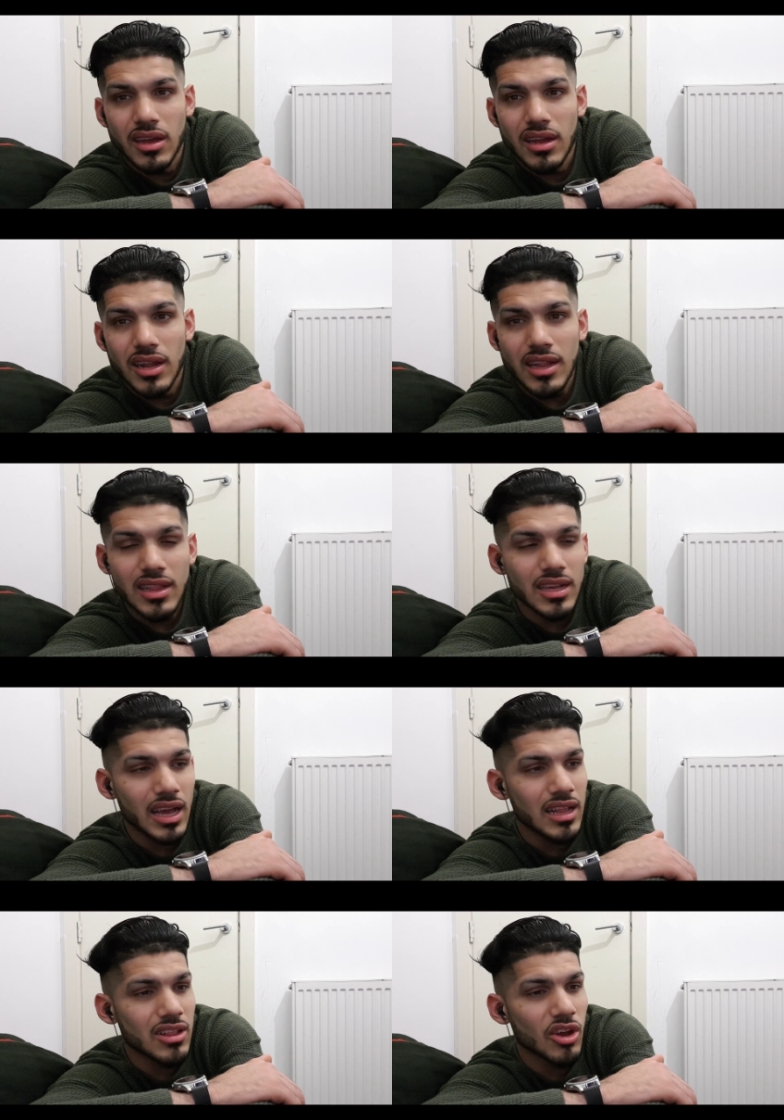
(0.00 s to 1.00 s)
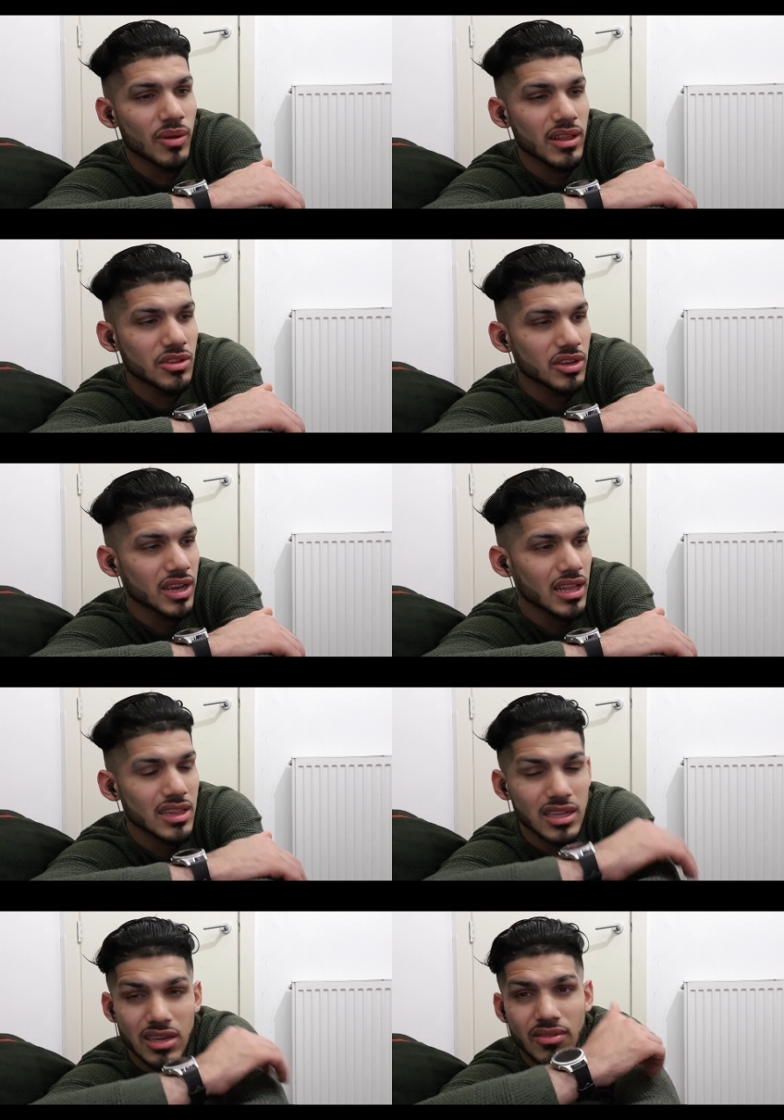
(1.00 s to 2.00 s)
Let's see, guys. So, hope you guys enjoy, guys.
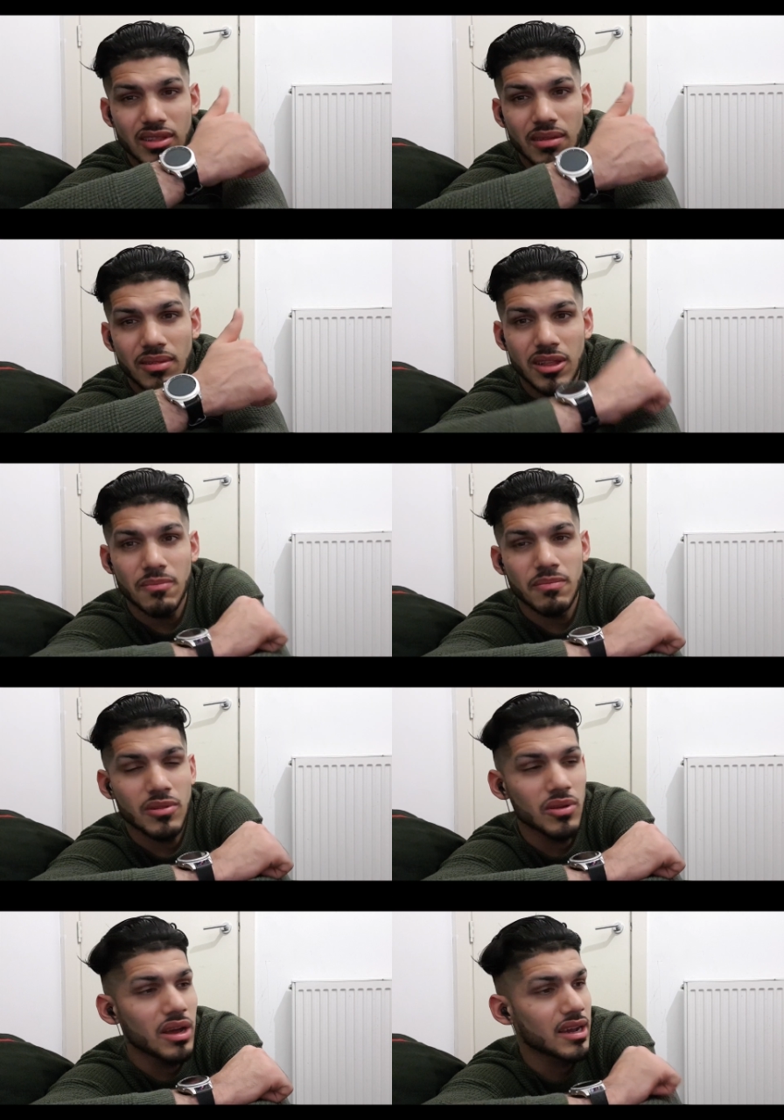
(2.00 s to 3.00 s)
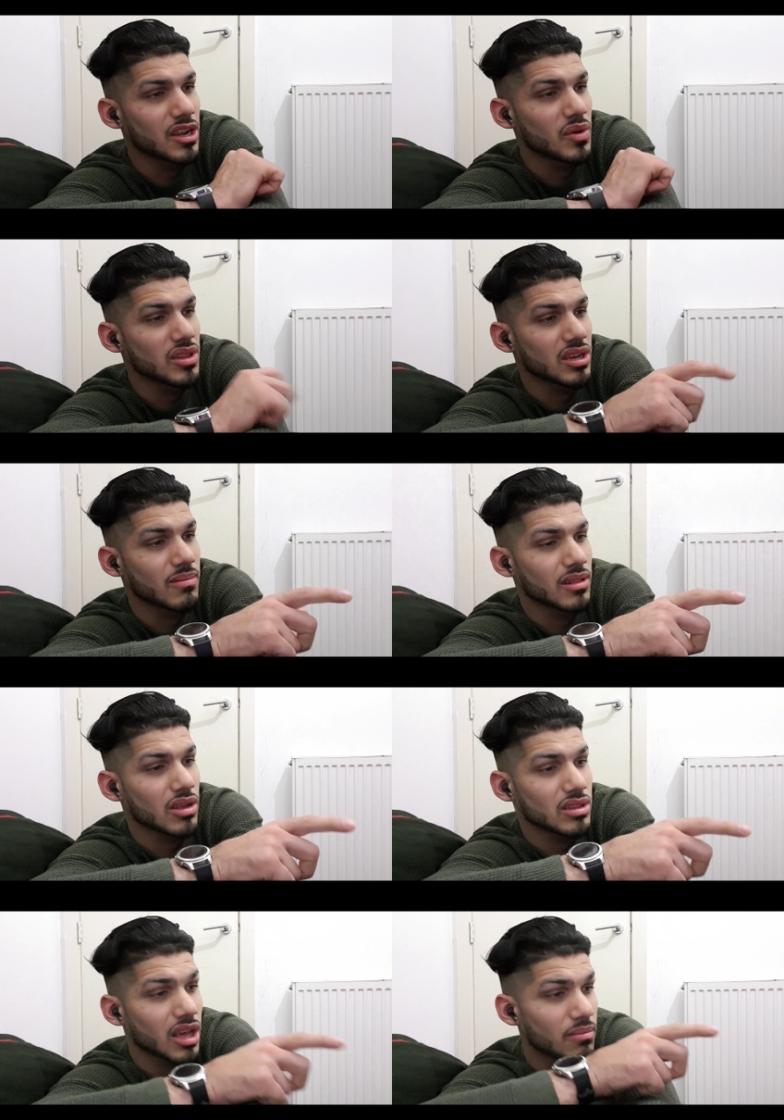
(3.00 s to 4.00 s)
Give a thumbs up. So, I cannot wait to come
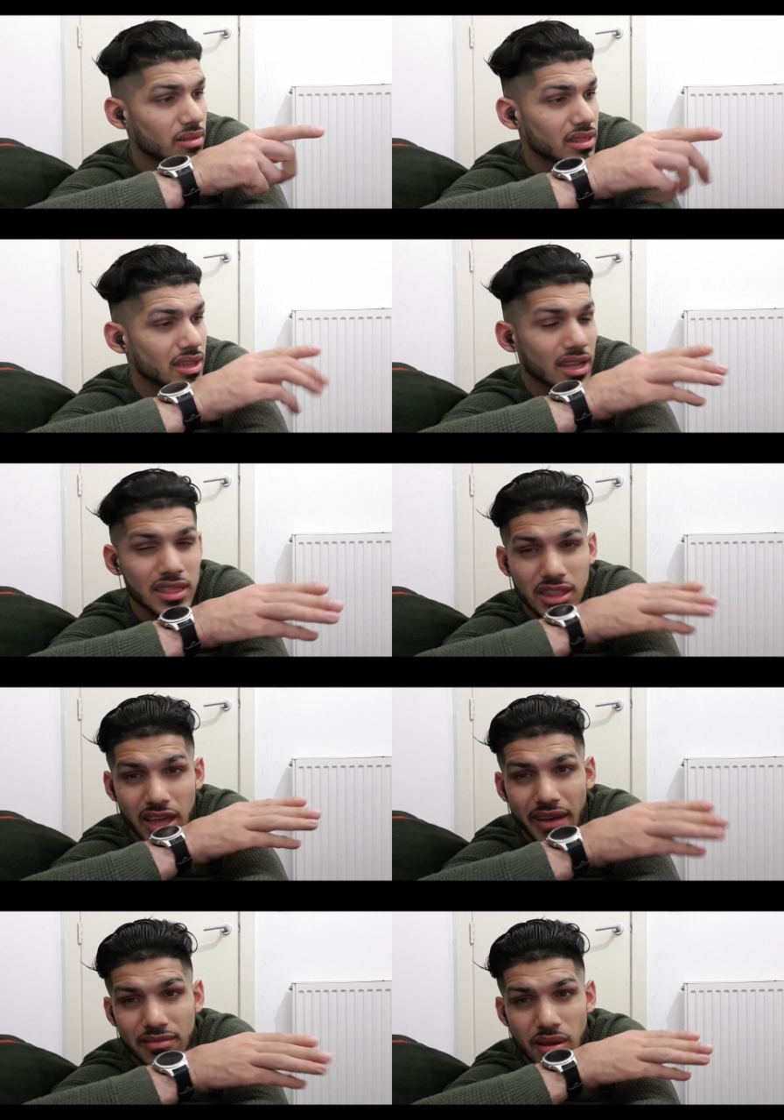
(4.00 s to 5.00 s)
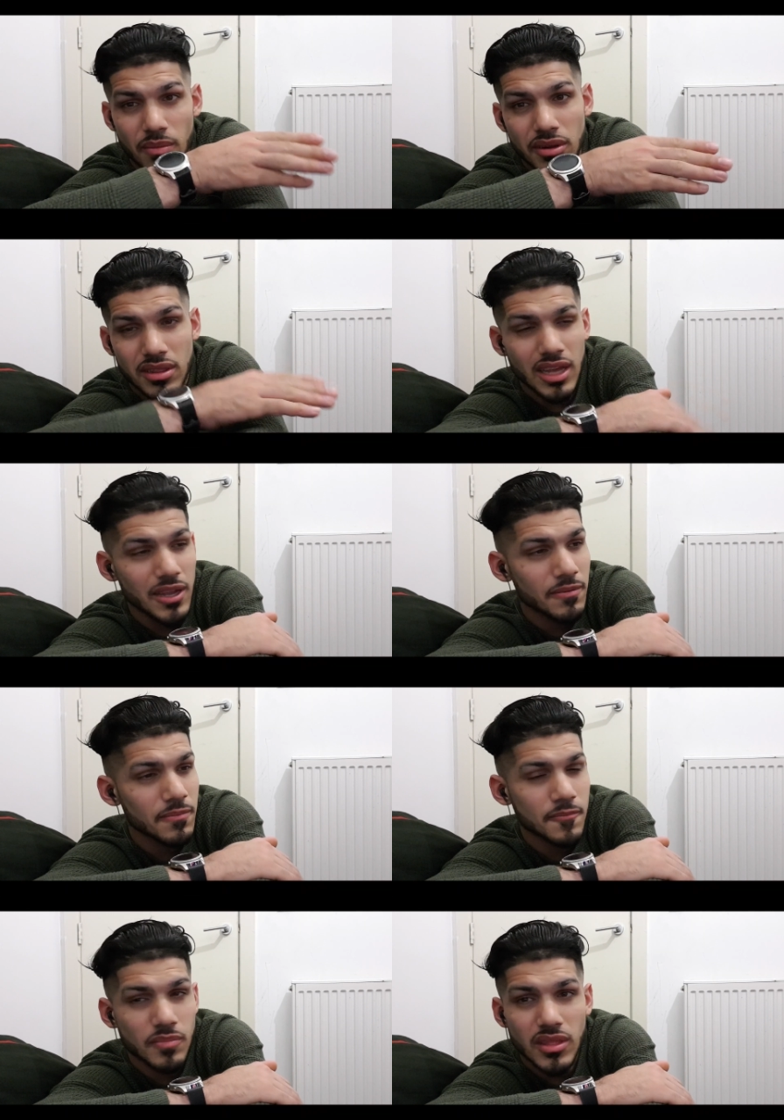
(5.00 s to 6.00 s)
out. Comes next day after my birthday,
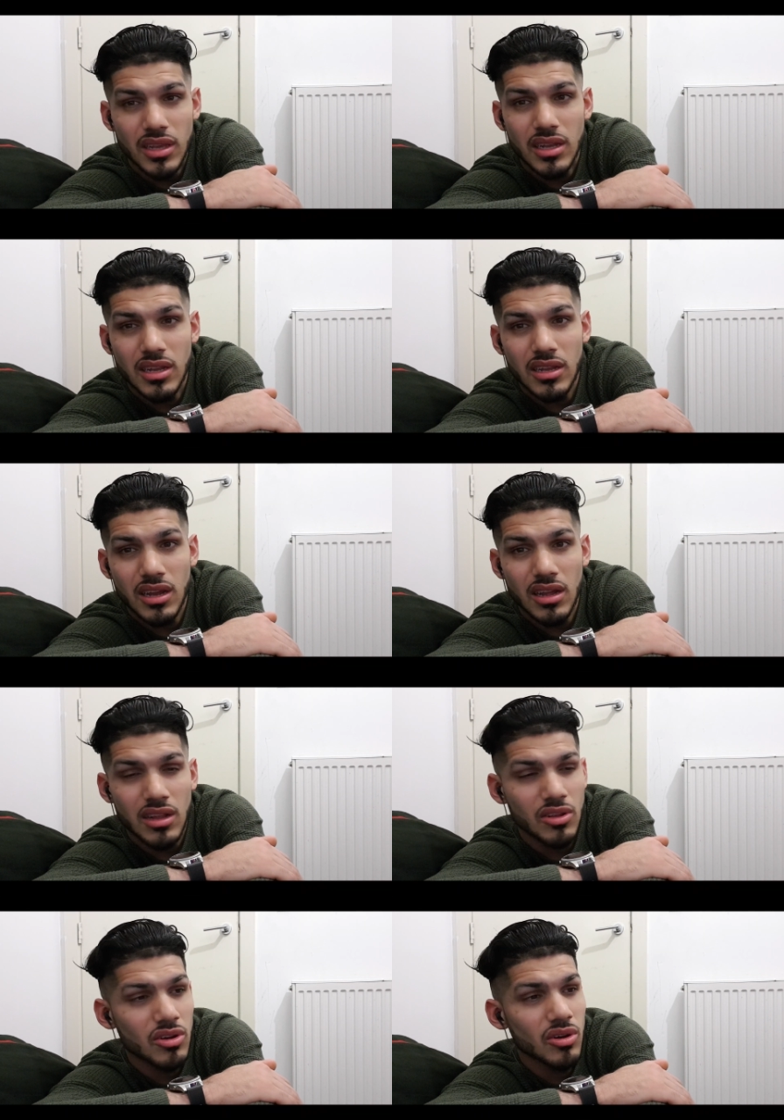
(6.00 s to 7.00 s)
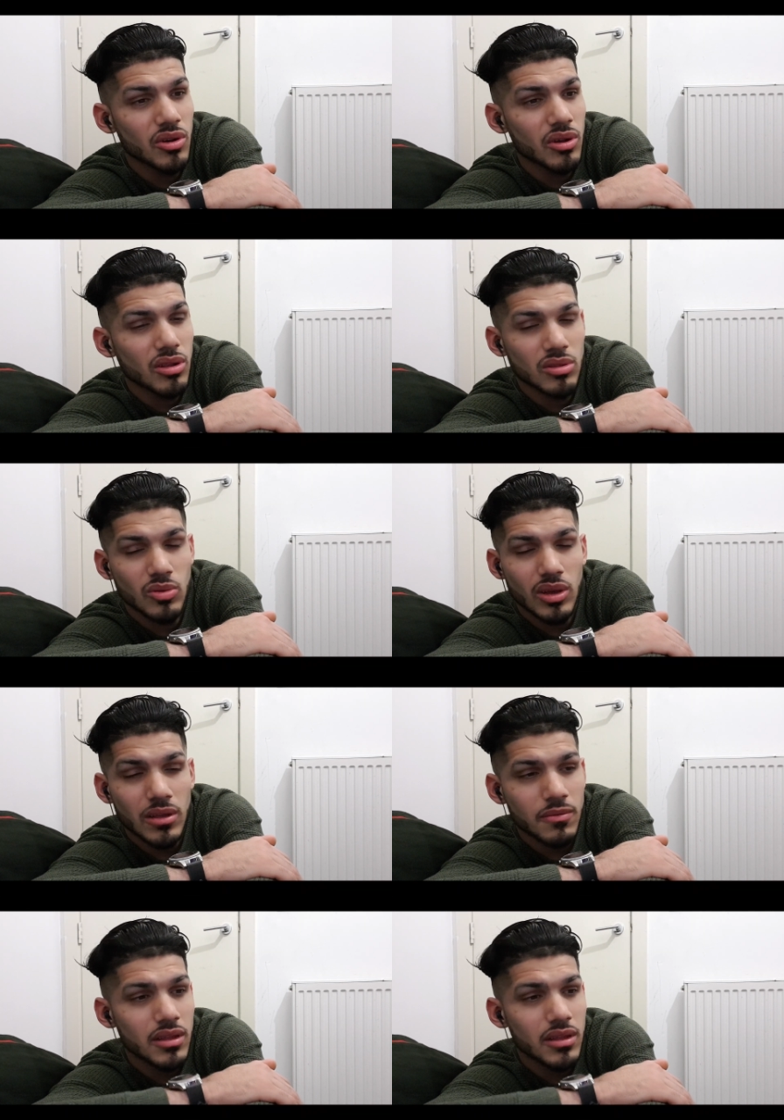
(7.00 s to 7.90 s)
inshallah. So, all good as well.